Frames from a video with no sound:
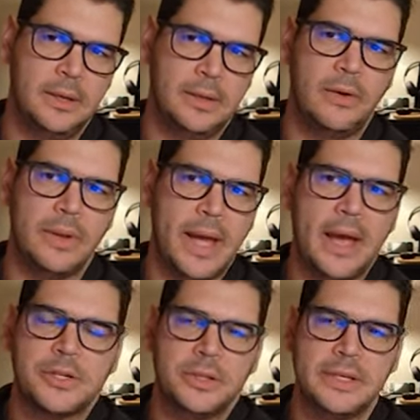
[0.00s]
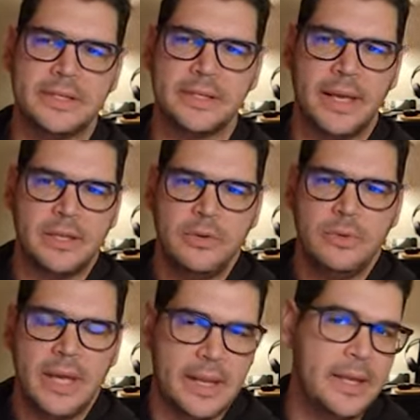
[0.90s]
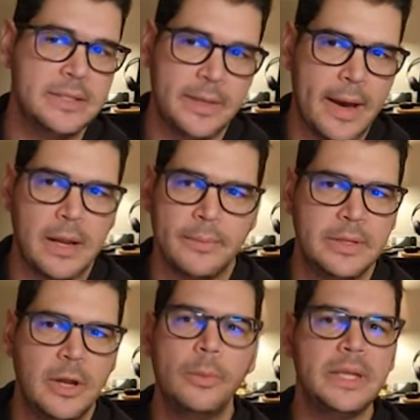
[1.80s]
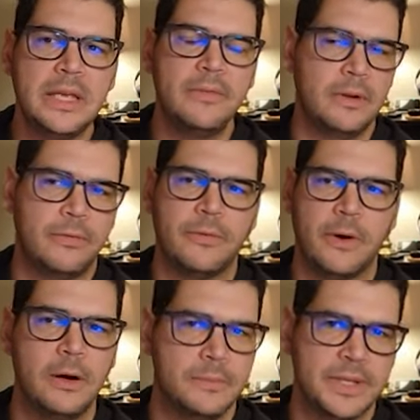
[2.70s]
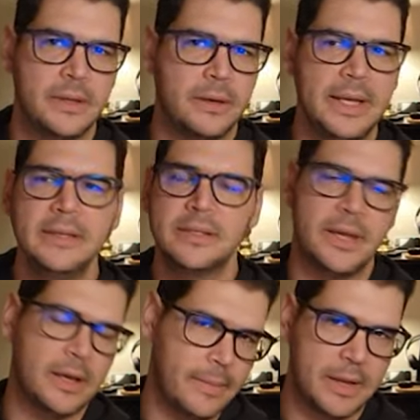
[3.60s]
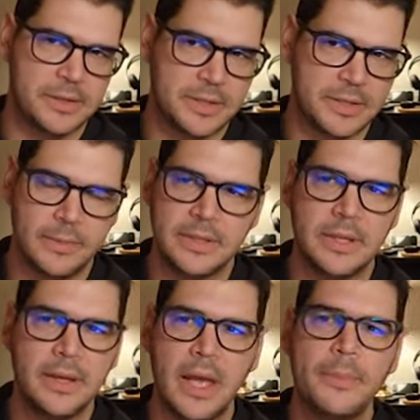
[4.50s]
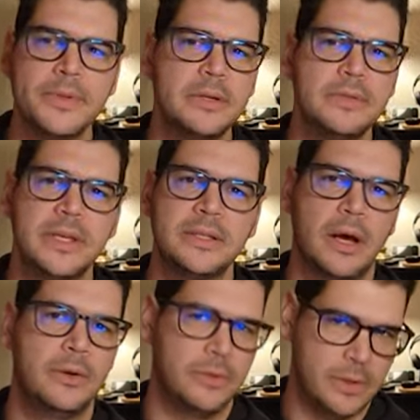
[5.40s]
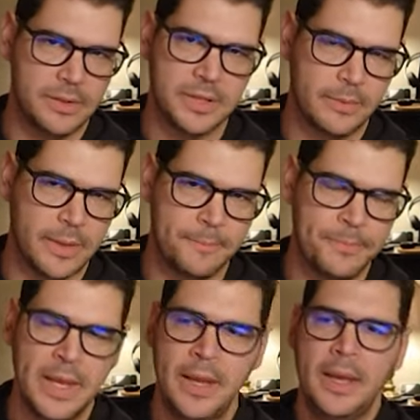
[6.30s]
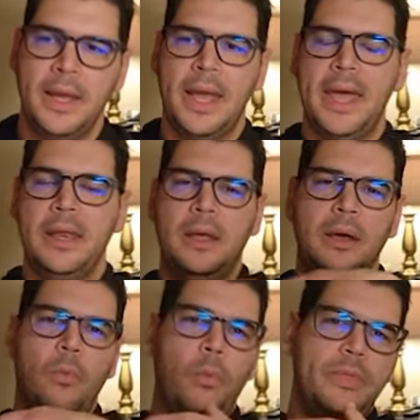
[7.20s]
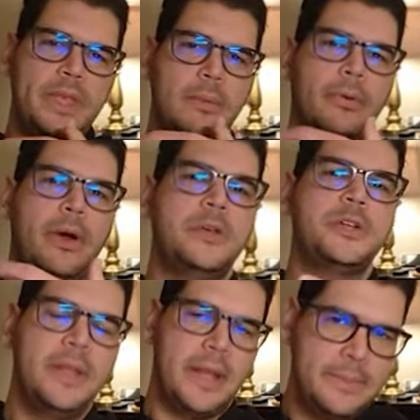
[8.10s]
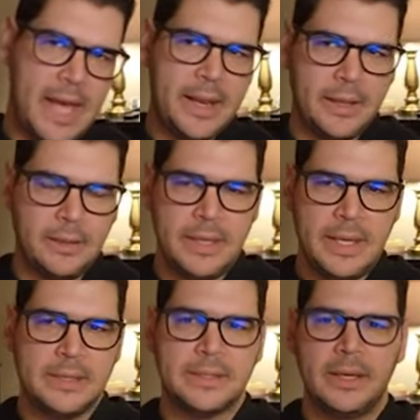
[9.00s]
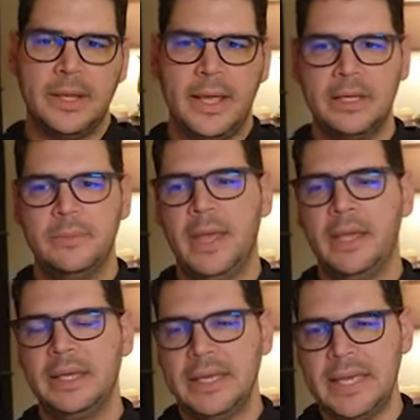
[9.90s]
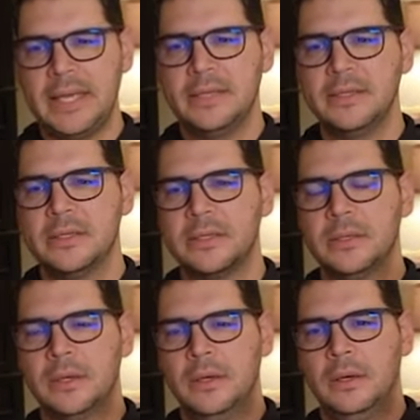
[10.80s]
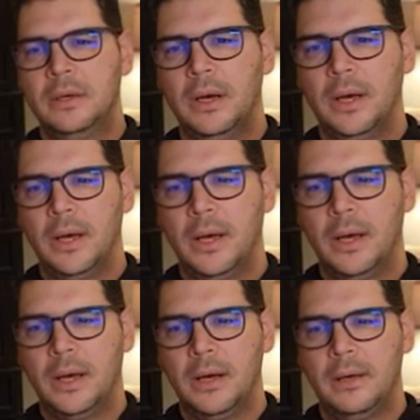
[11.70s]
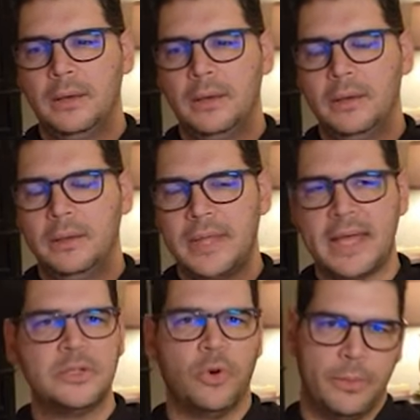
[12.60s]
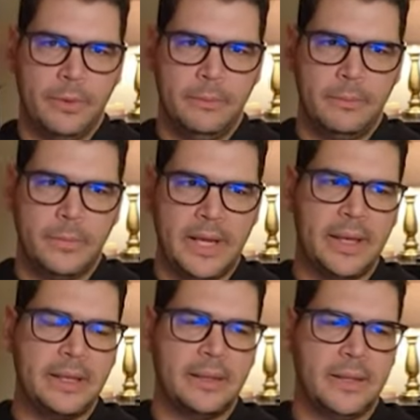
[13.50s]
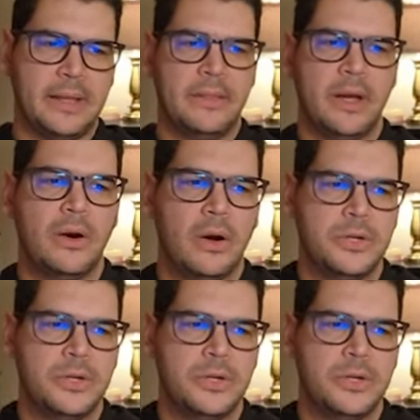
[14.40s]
They don't actually, like, you get hints about it, but nobody even affirms that there is a second magic system until like episode 600 or something. And the impression that I'm getting is that anime is, that's normal, right? Like there